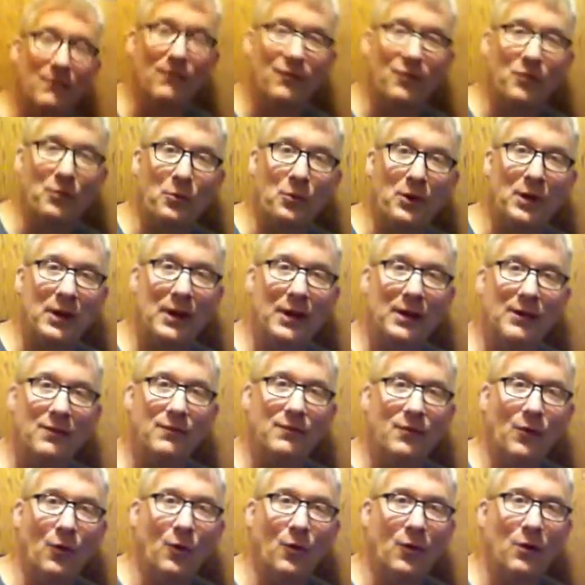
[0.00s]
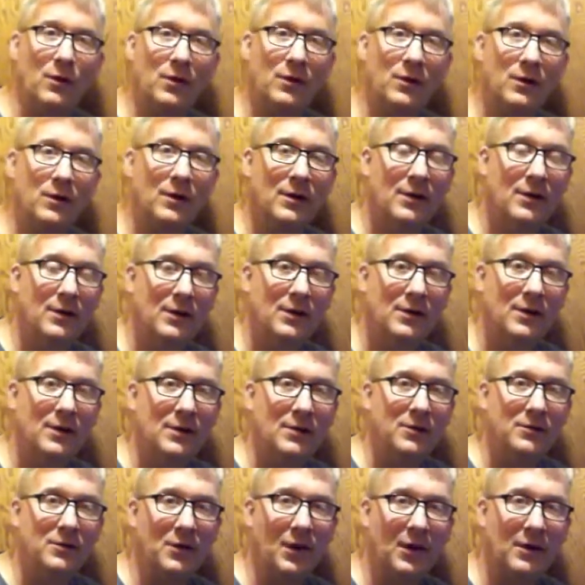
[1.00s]
3, 4?
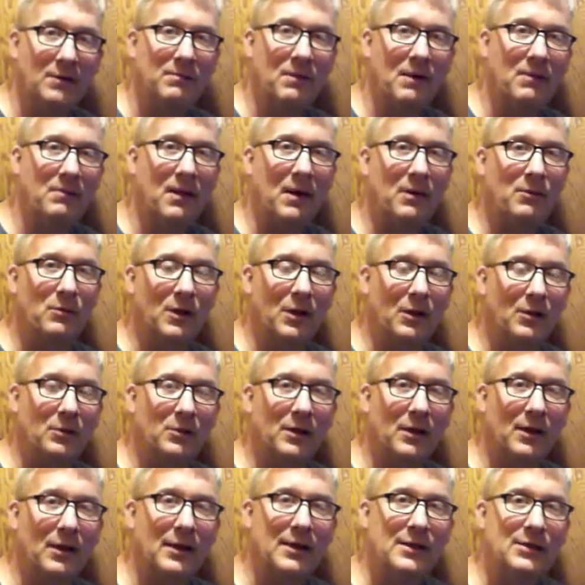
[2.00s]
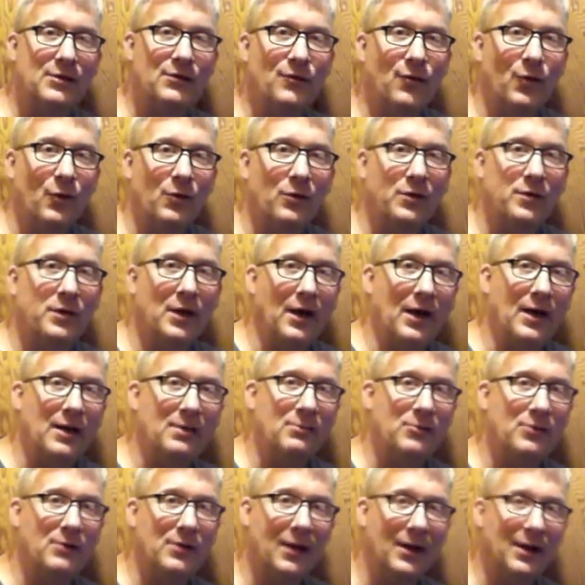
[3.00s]
Talked about my road at least 4 times
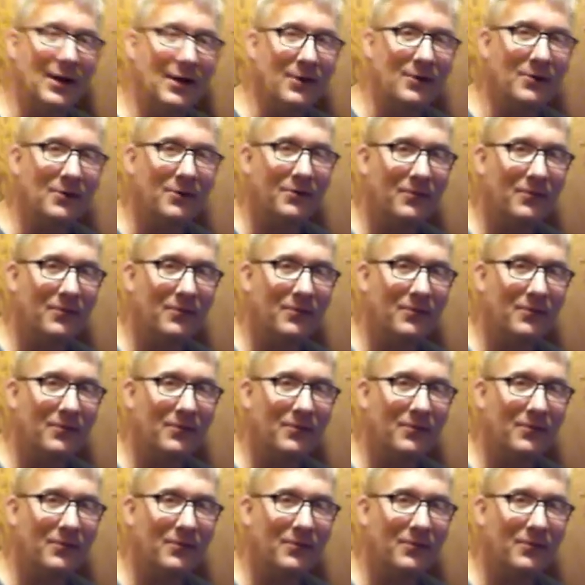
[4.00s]
now.